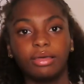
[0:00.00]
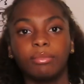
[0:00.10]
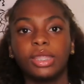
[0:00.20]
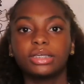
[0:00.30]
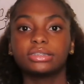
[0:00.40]

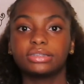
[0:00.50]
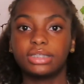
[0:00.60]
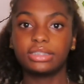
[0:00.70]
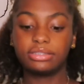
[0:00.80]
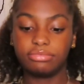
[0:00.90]
My next
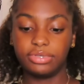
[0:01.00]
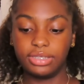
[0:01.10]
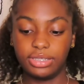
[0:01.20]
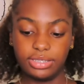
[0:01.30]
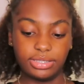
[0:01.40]
accessory
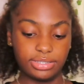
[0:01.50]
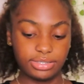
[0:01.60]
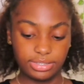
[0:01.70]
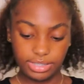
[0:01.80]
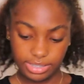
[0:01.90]

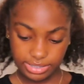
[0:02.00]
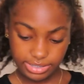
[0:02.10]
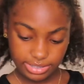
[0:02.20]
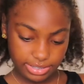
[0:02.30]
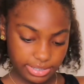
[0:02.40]
is
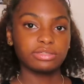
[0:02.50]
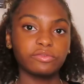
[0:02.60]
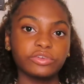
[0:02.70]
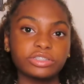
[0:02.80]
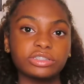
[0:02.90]
this
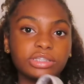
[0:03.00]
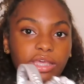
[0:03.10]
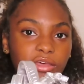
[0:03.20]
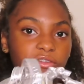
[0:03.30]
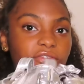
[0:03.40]
silver
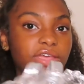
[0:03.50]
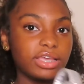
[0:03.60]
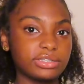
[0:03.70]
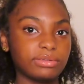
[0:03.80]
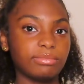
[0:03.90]
scaled
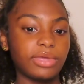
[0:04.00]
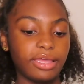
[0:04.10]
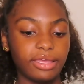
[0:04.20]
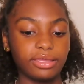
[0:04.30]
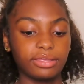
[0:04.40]
fashion
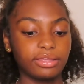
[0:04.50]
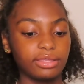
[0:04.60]
bag.